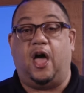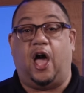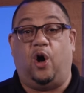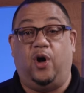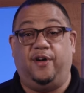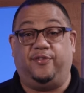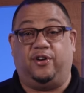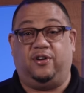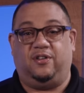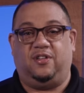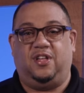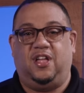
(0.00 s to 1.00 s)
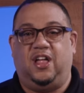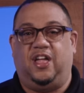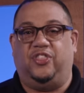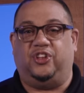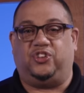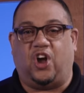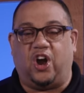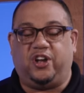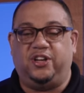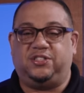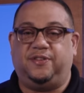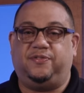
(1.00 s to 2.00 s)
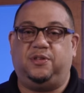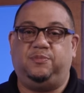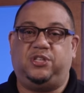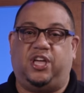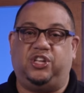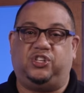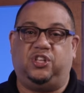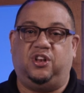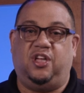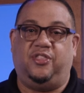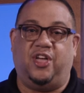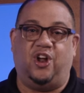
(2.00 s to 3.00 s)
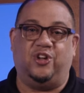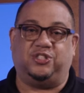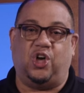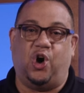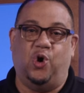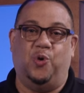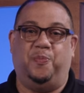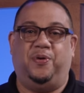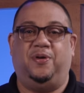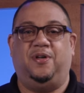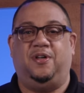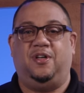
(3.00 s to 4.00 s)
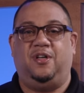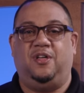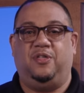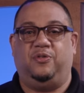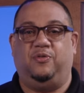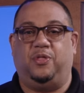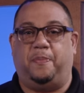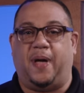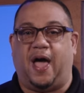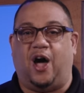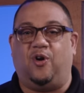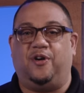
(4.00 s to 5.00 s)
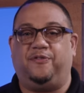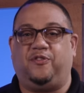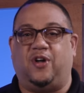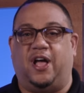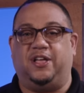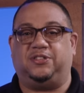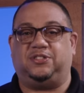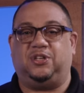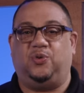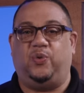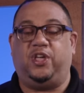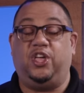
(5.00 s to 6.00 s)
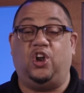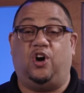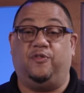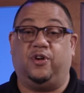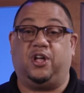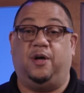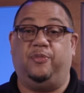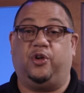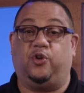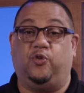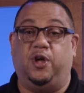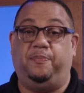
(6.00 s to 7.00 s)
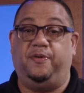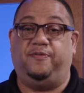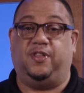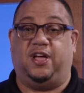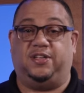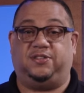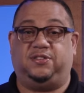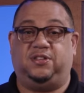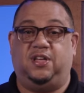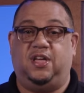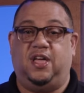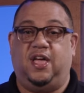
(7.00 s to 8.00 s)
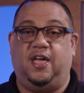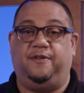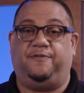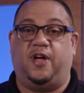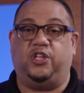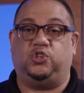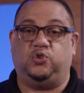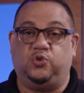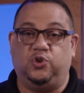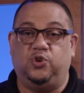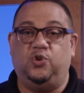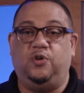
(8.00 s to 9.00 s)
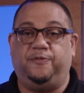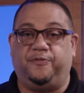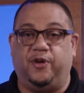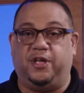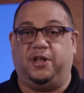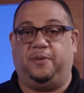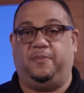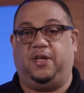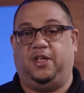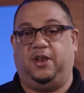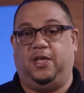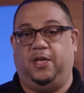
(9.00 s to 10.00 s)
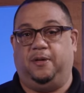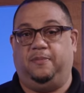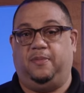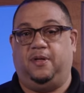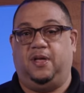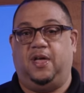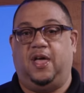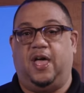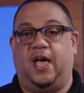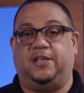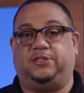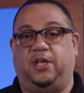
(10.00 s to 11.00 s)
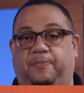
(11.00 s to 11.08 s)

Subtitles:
However, in the darkness of temptation, there is hope. Through the power of Christ, we can overcome the grip of lust and find true freedom in Him, as